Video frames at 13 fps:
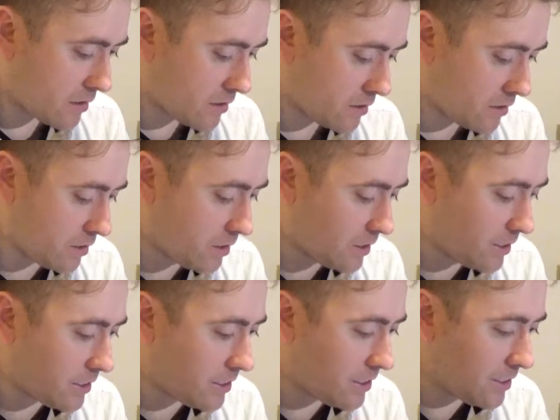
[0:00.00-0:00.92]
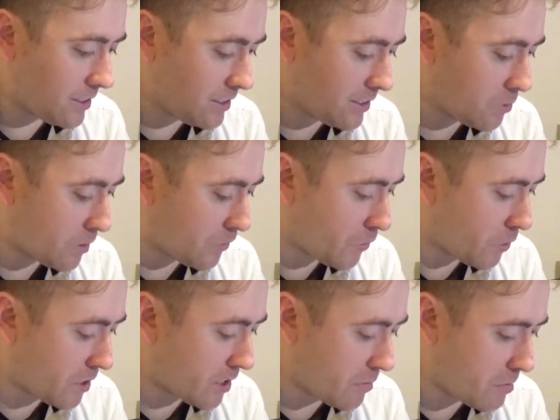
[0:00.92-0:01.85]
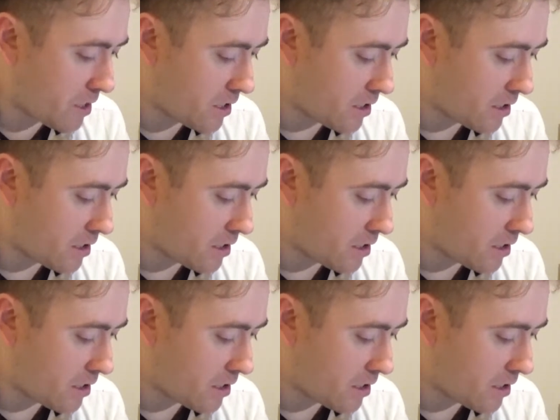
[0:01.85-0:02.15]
It was foolish of me.